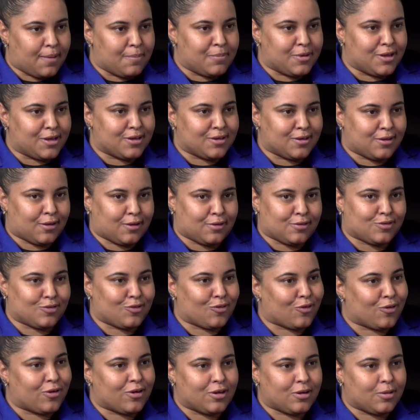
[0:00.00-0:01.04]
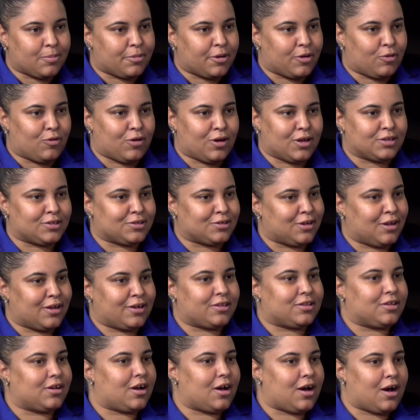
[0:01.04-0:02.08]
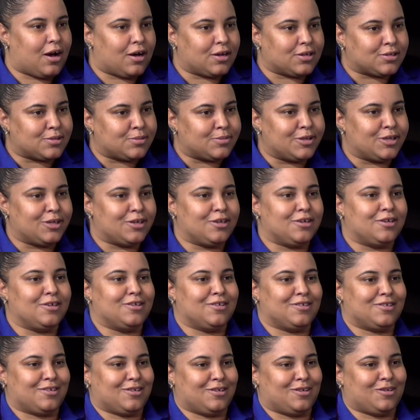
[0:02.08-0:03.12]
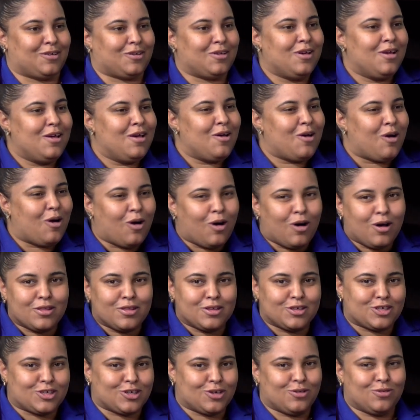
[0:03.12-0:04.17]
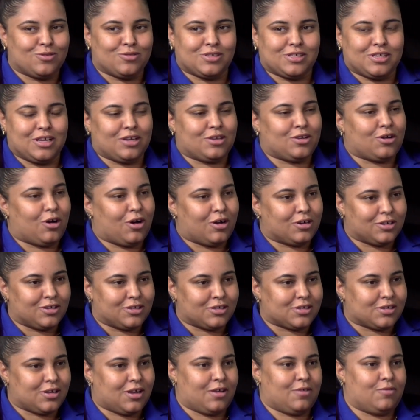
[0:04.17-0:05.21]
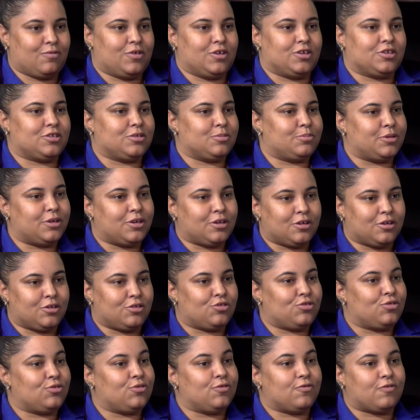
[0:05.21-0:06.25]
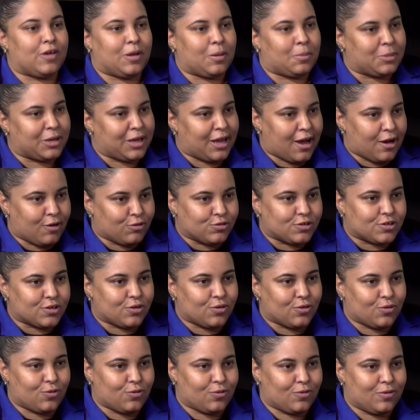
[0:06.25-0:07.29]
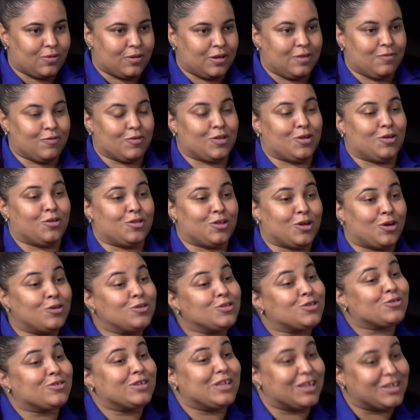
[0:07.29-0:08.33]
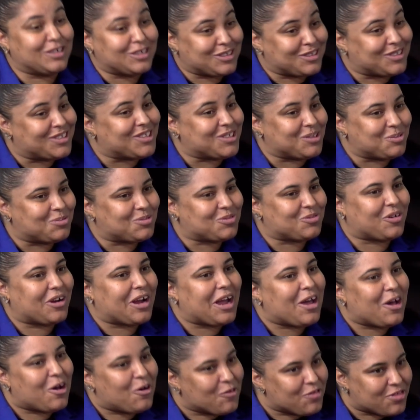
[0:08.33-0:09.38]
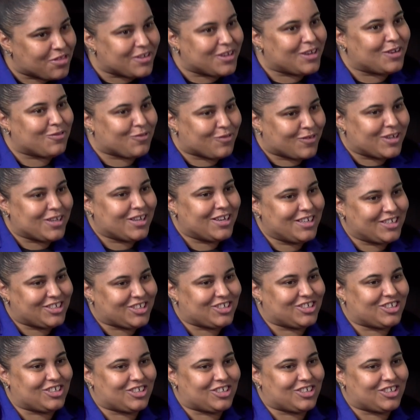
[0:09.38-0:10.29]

because growing up I watched like the Cosbys and all the shows that taught us like we should be in a 2-family household, even though those relationships were healthy relationships.